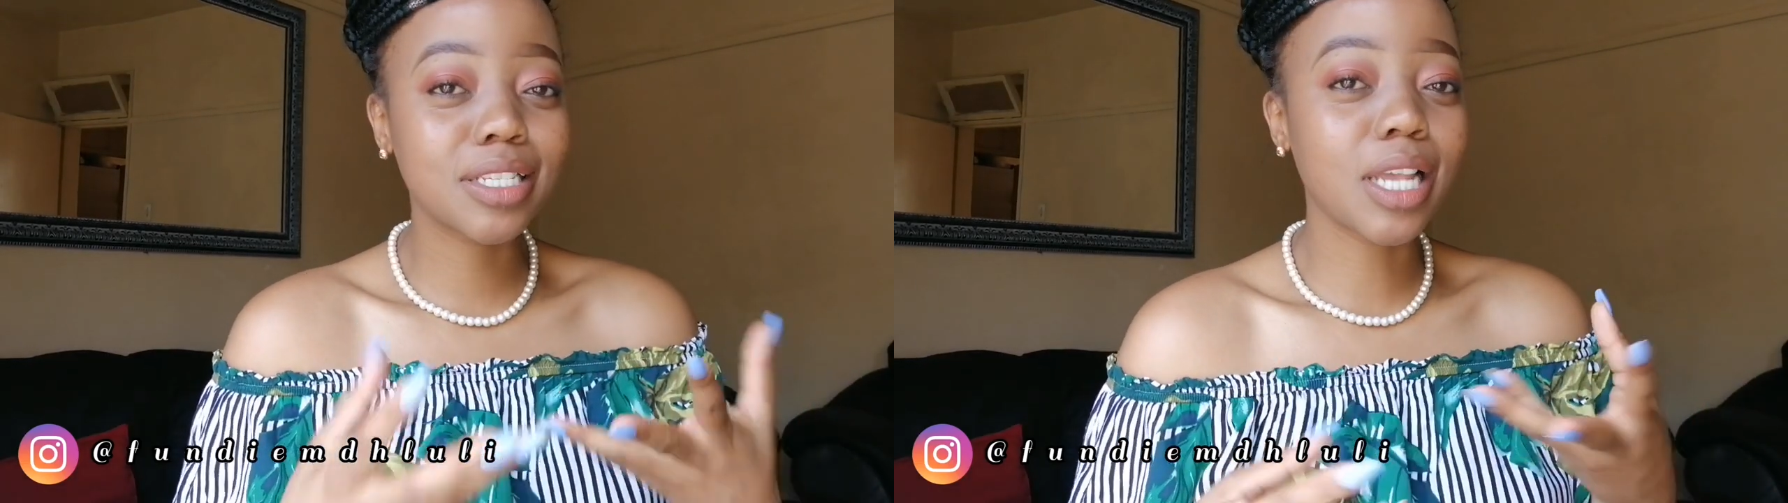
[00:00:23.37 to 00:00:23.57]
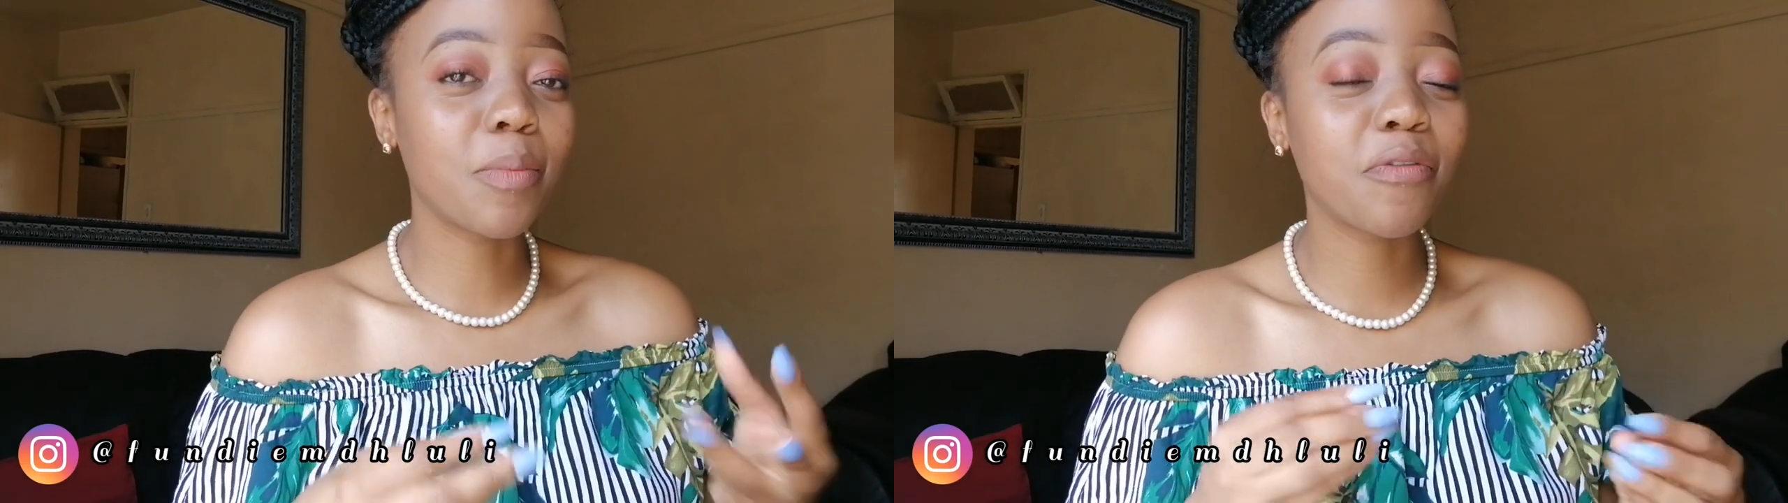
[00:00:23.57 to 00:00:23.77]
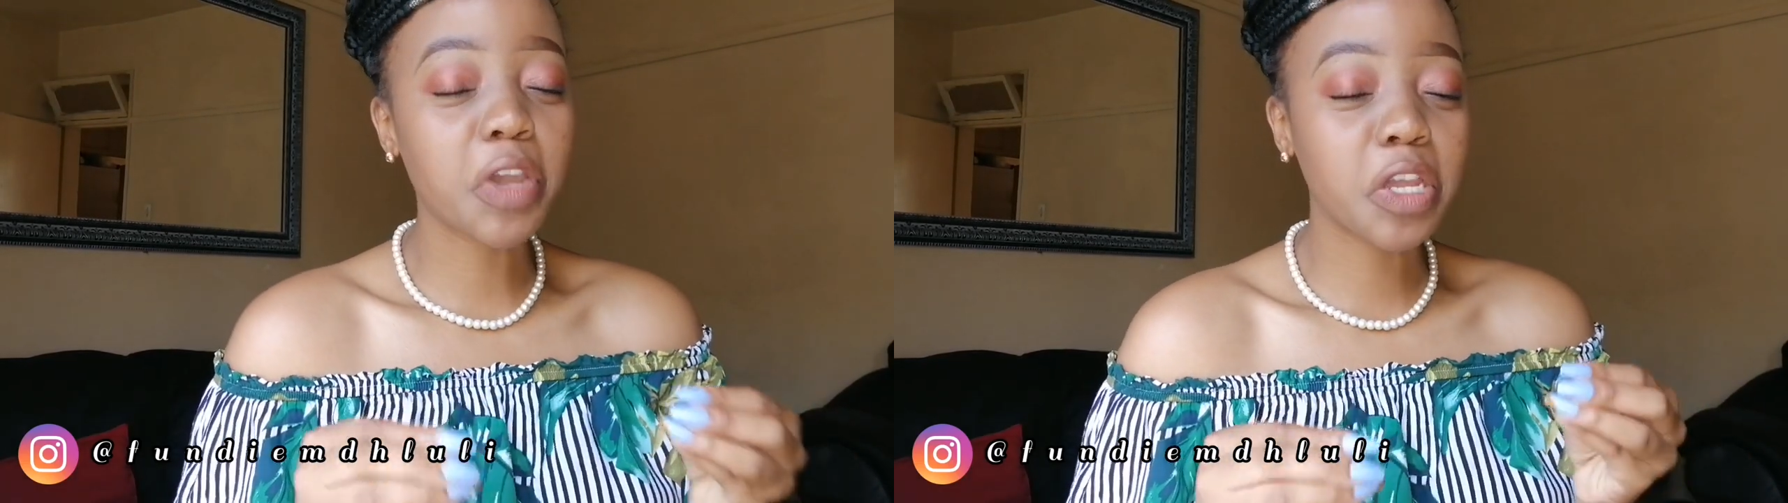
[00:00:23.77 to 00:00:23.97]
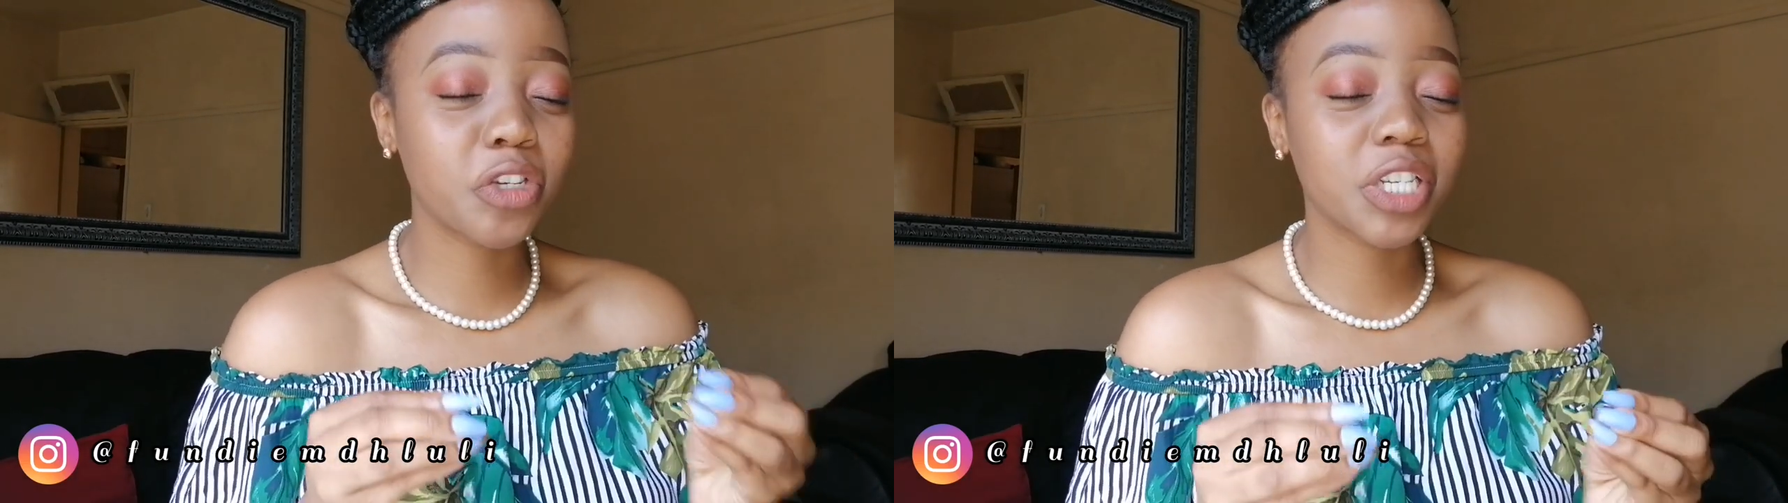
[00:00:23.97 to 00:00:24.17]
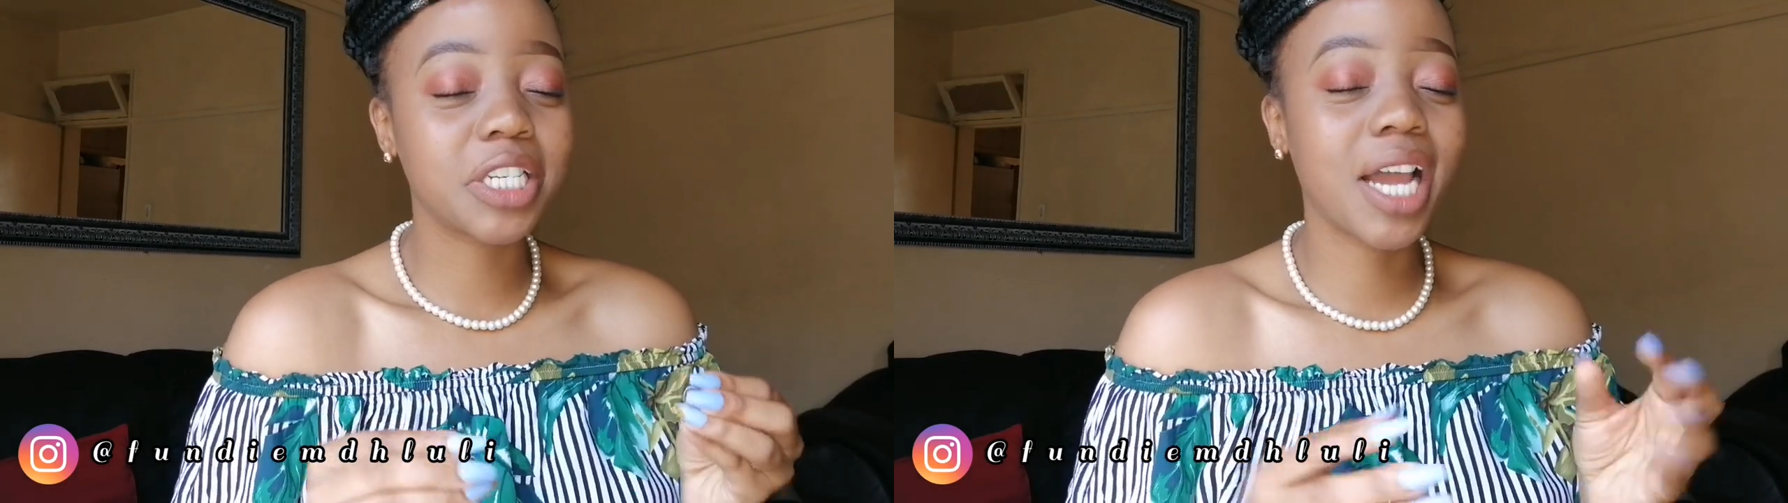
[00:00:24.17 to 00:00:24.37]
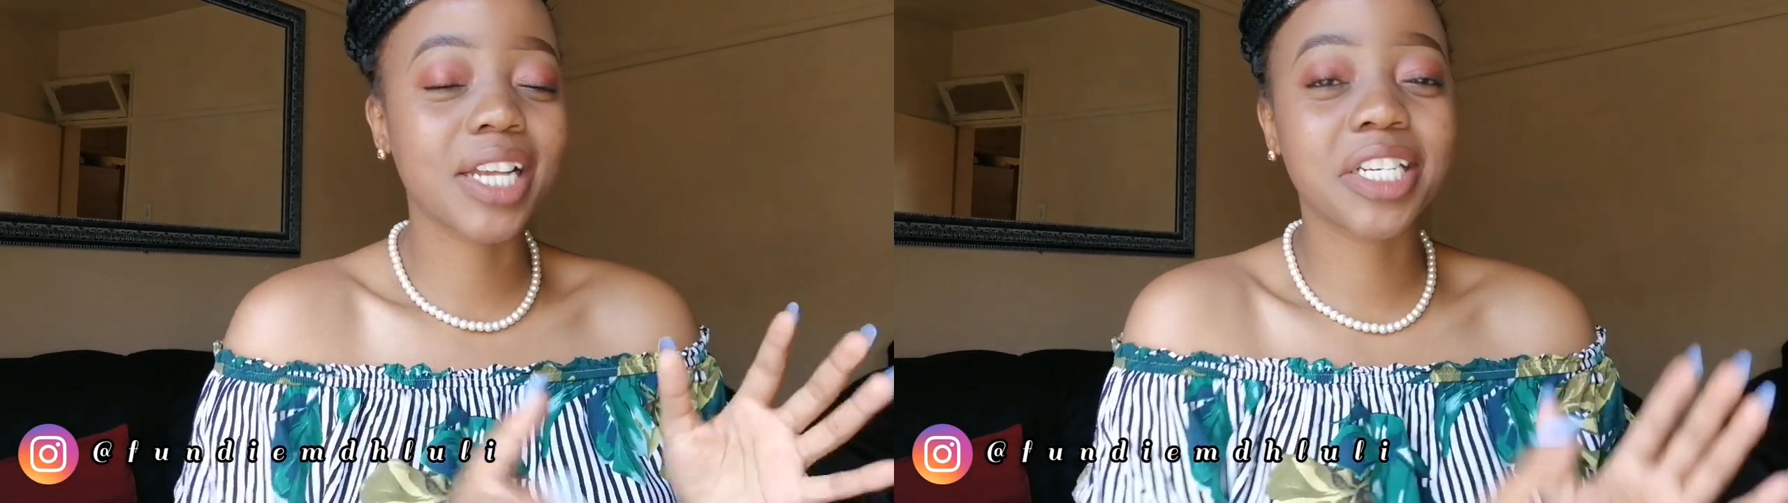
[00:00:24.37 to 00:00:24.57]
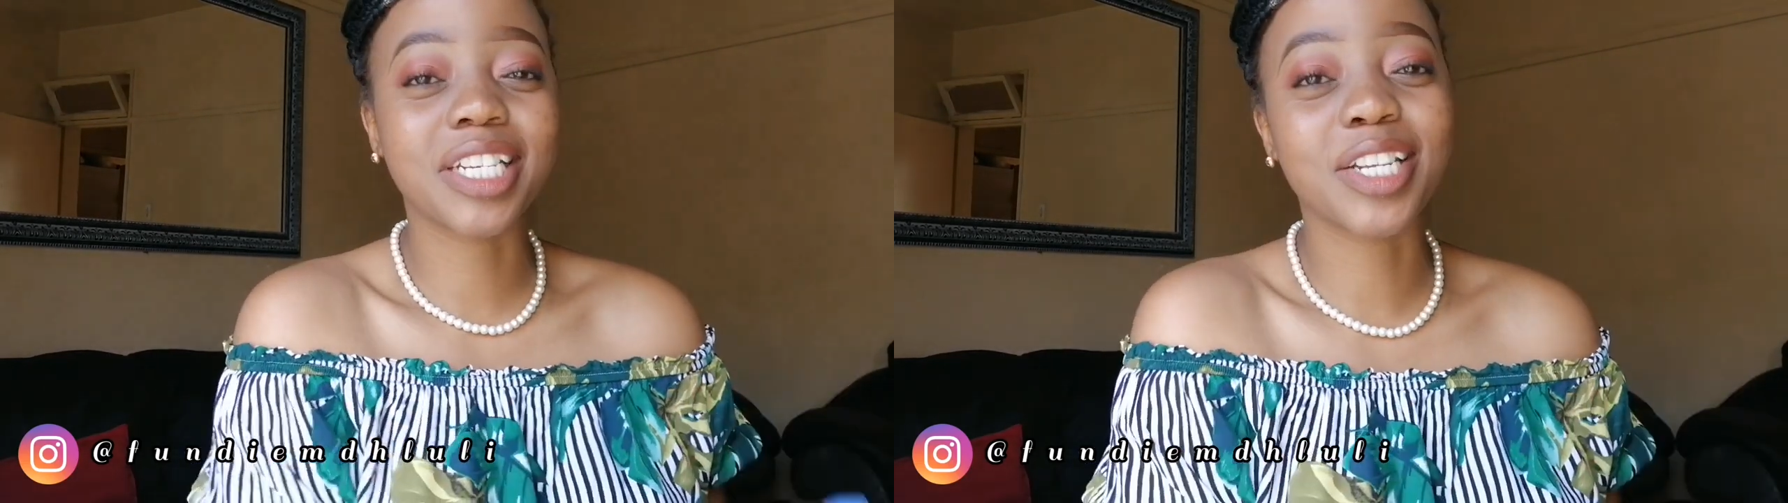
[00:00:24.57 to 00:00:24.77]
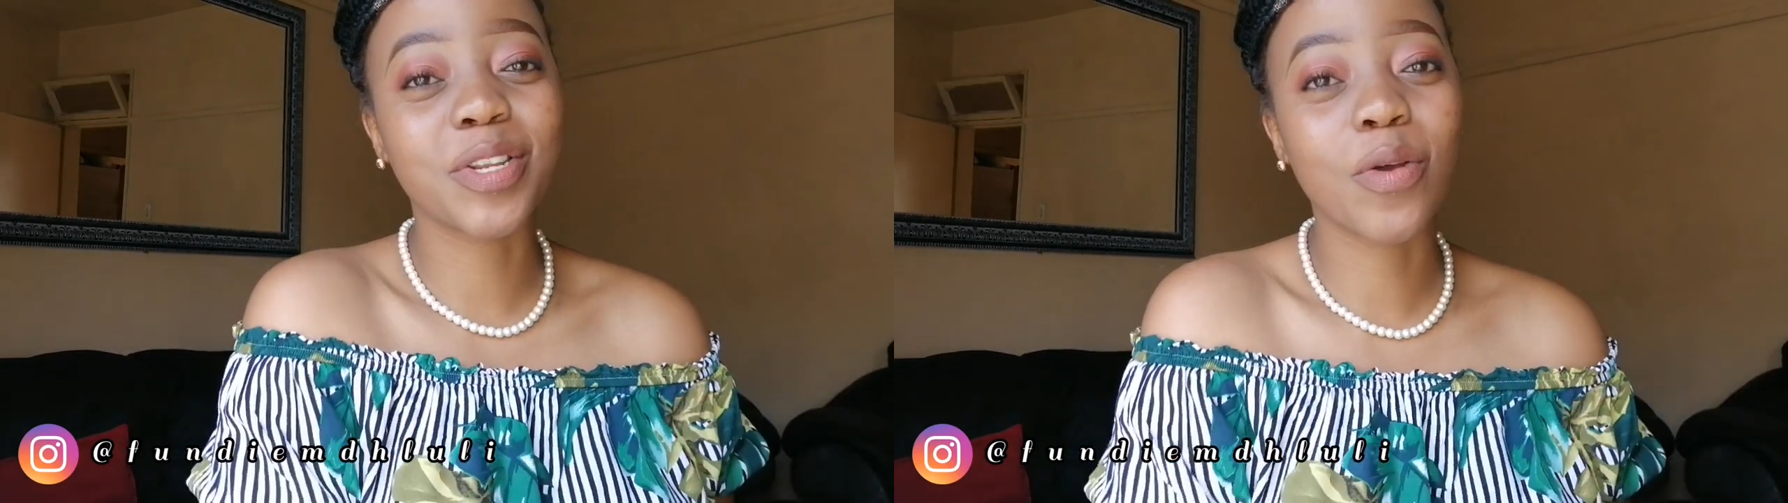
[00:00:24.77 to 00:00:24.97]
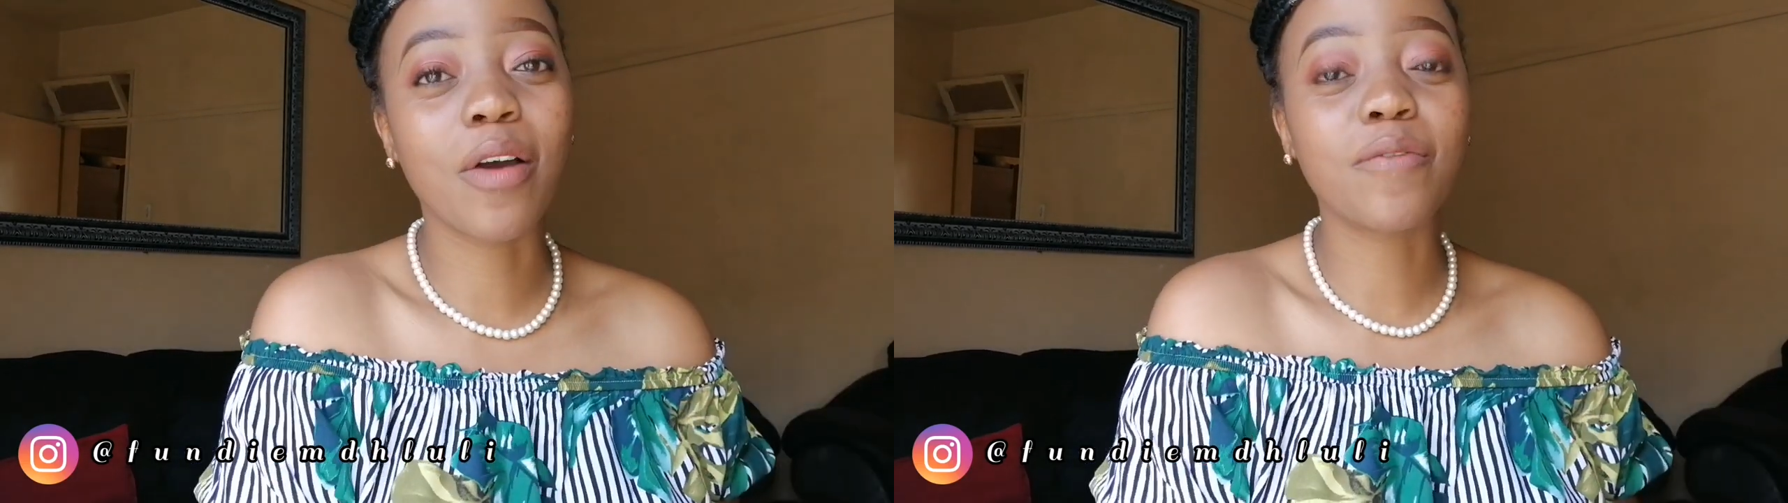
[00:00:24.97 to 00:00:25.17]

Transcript: sum of introduction,